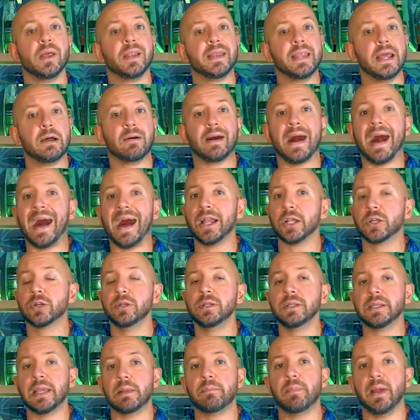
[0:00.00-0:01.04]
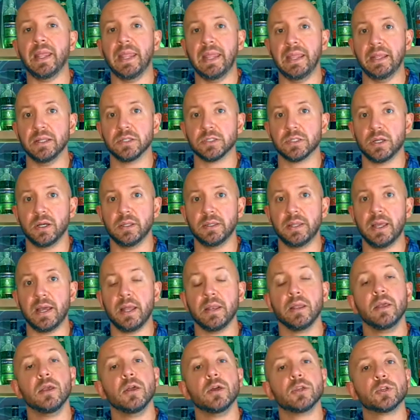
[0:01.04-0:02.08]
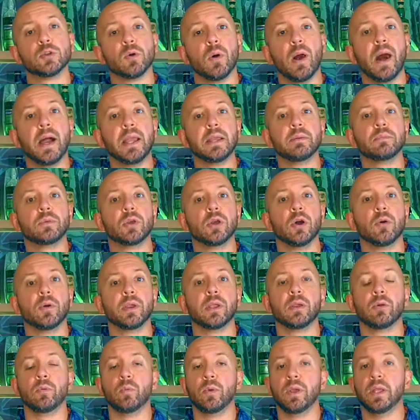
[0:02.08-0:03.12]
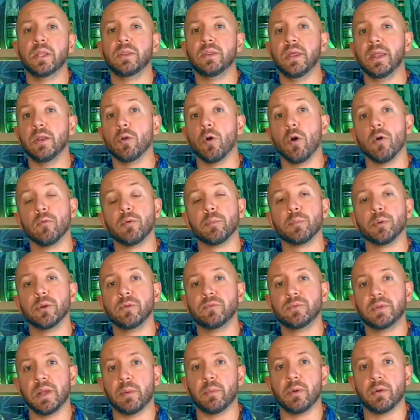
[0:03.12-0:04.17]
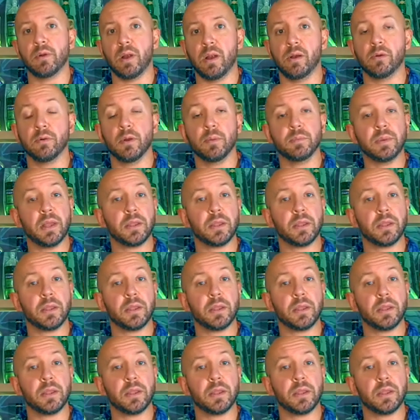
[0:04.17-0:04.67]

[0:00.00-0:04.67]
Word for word: Now couldn't get my hands on that, so I am going with an overproof Demerara rum.